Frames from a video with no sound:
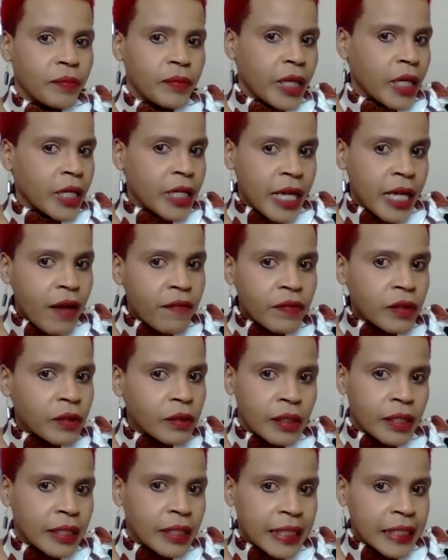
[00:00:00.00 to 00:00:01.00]
They never
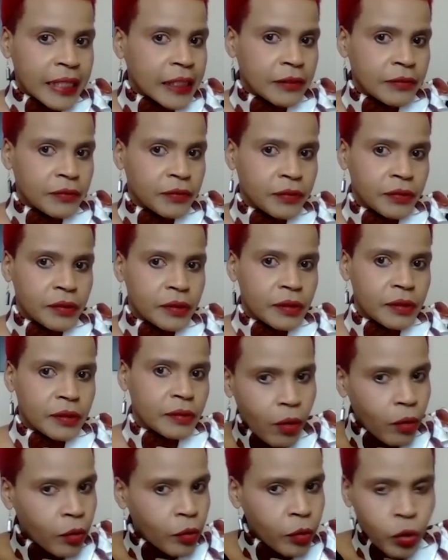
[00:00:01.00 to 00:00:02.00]
leave,
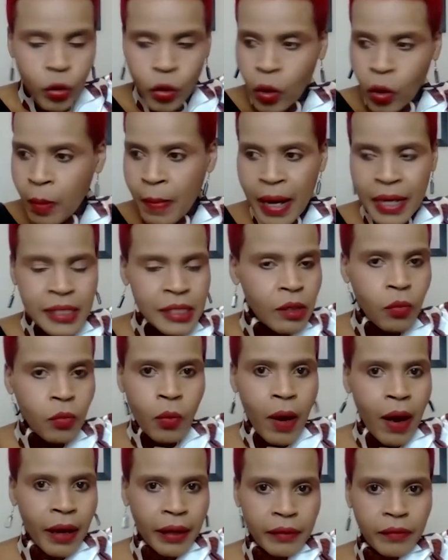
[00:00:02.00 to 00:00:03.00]
no matter
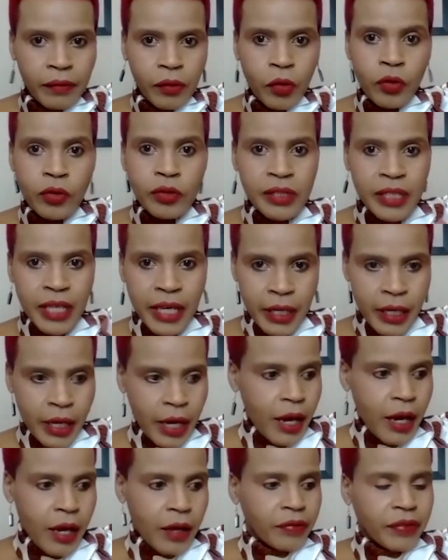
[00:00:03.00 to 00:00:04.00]
what, because they're
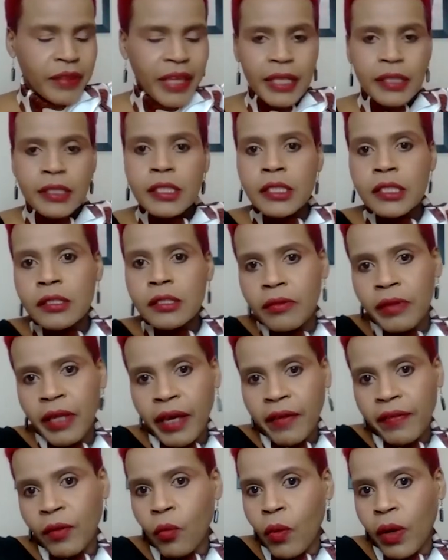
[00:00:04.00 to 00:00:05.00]

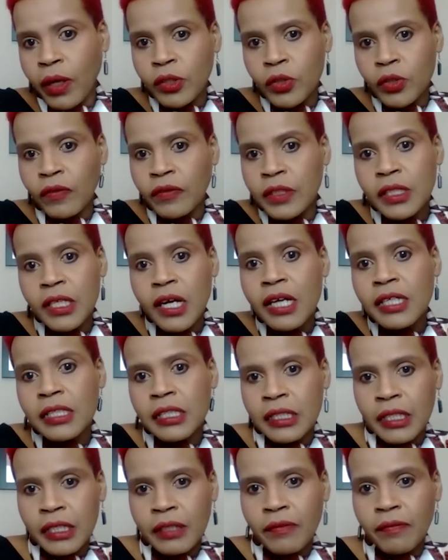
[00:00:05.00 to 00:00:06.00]
they're the ones who
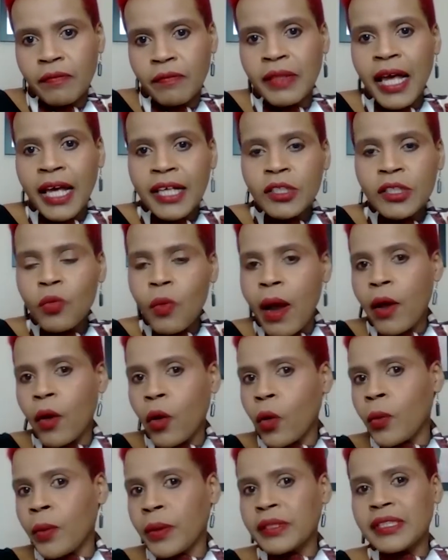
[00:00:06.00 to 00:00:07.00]
started it, and that's why I
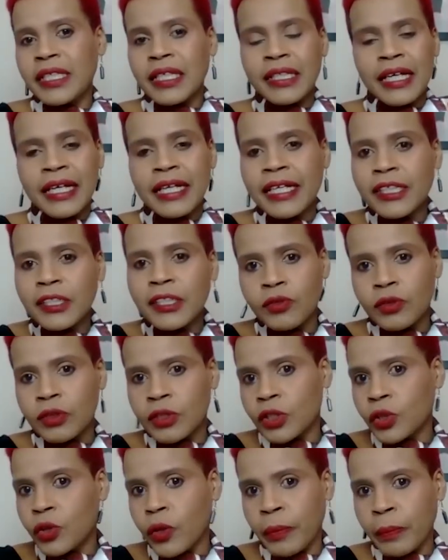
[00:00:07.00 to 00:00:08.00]
always say that history
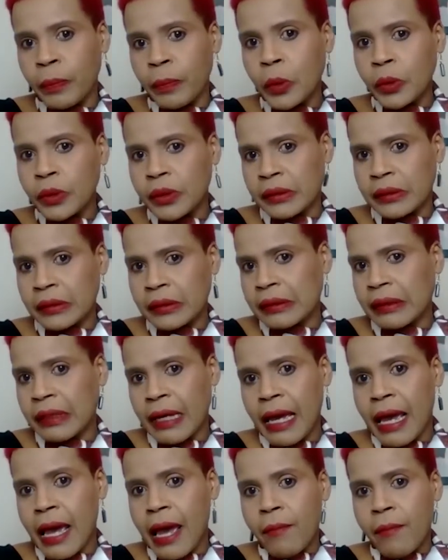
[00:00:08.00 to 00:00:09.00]
is so important,
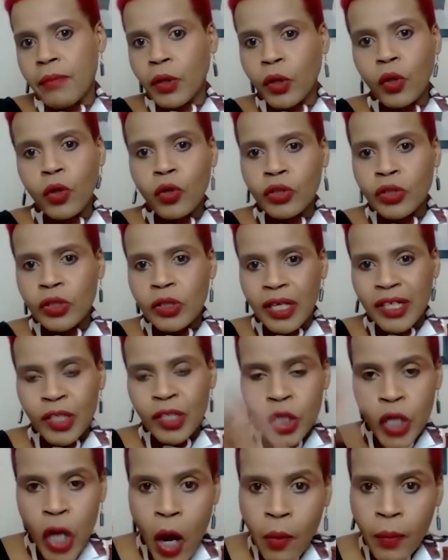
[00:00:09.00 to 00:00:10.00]
because
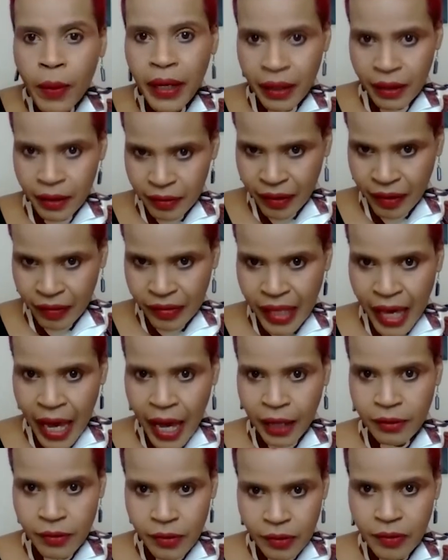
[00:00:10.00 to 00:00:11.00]
knowing that
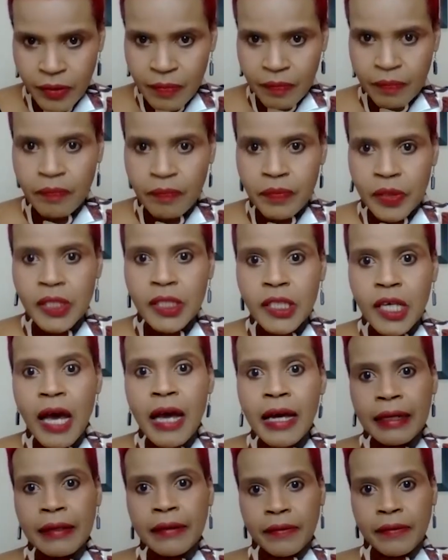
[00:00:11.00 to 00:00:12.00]
that
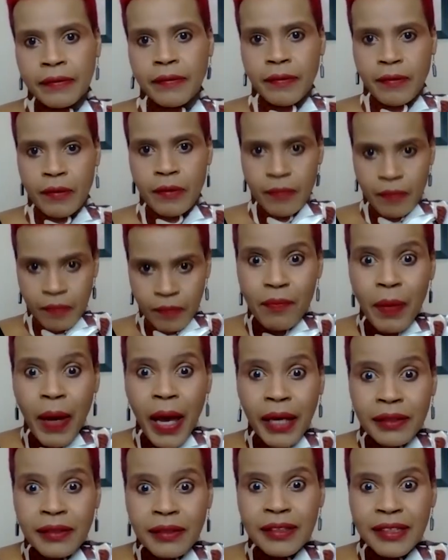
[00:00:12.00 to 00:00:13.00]
silent
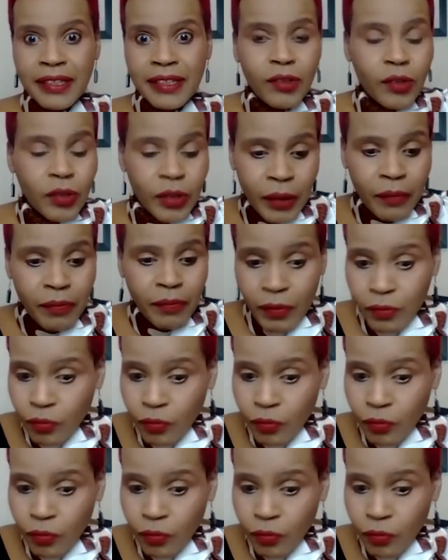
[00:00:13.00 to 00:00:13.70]
person, that